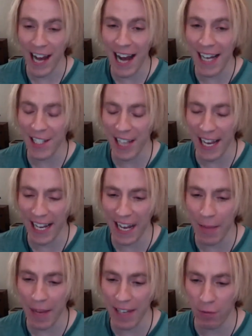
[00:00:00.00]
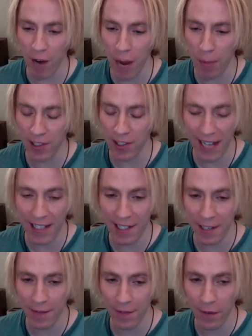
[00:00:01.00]
guy is seen as
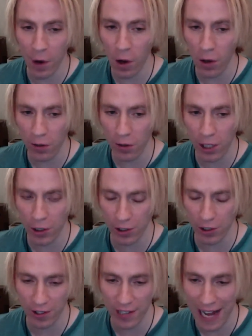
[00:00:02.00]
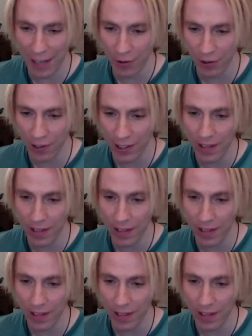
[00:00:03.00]
representative of all Christians, naturally.